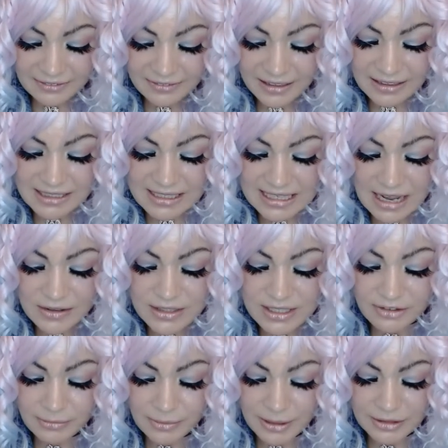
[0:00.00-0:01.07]
in the doubts
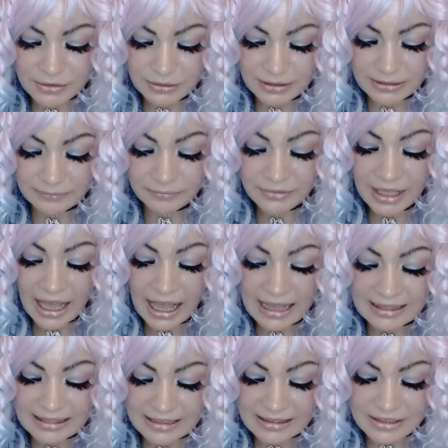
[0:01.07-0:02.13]
of my duty. I
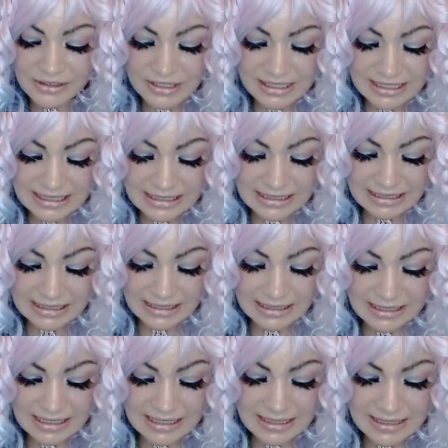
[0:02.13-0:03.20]
think there is dignity in
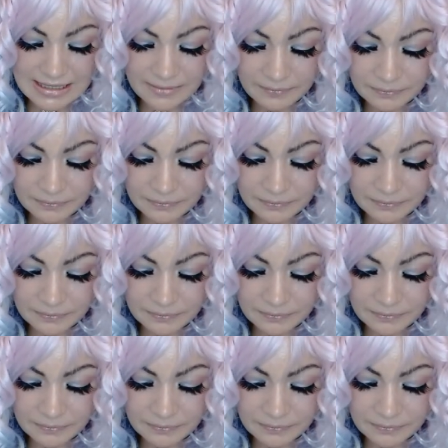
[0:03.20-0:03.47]
this,